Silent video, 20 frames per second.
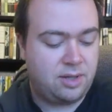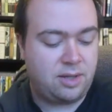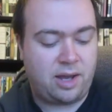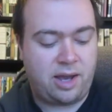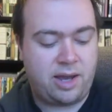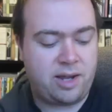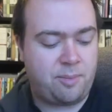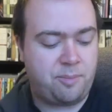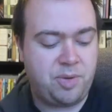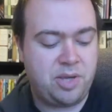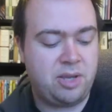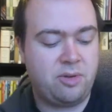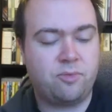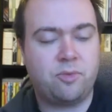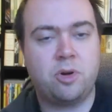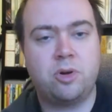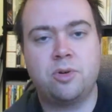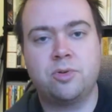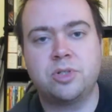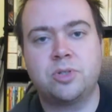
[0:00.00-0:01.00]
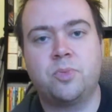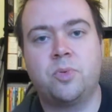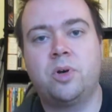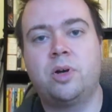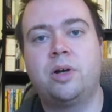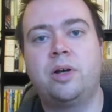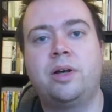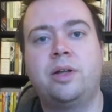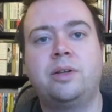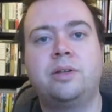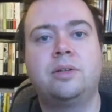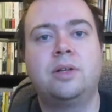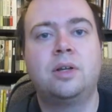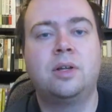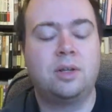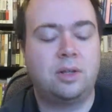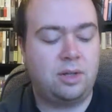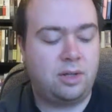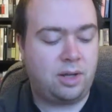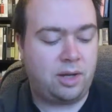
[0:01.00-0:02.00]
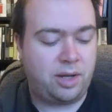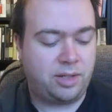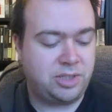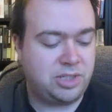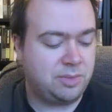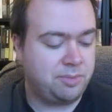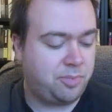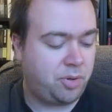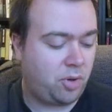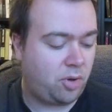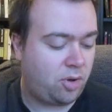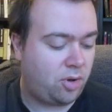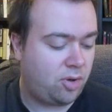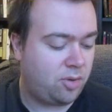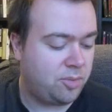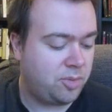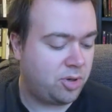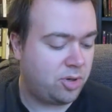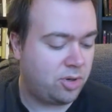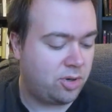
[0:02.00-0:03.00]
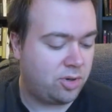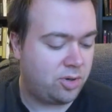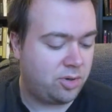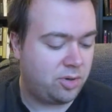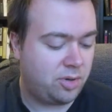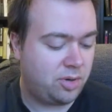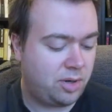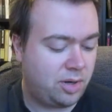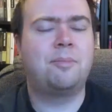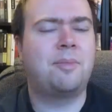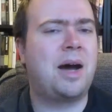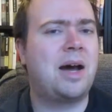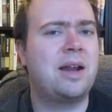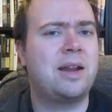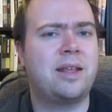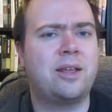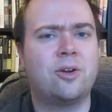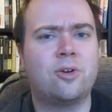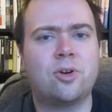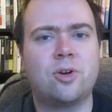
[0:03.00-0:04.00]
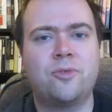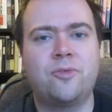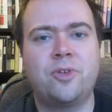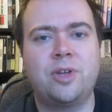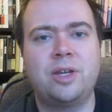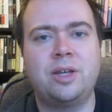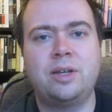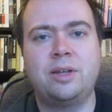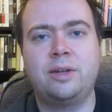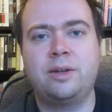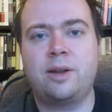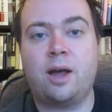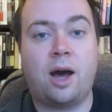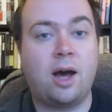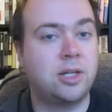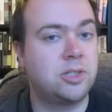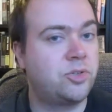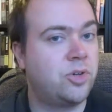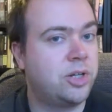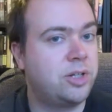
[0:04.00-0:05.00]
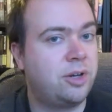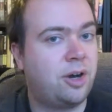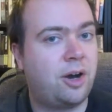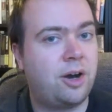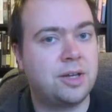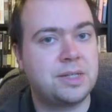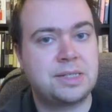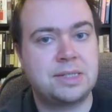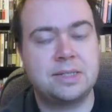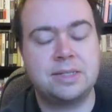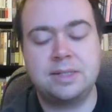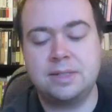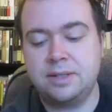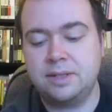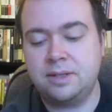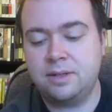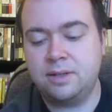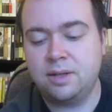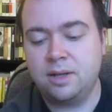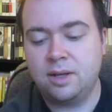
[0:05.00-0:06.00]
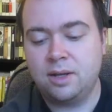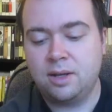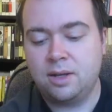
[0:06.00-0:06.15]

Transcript: I had a Pete Rose one, Jim Palmer, Monty Irvin, Andre Dawson,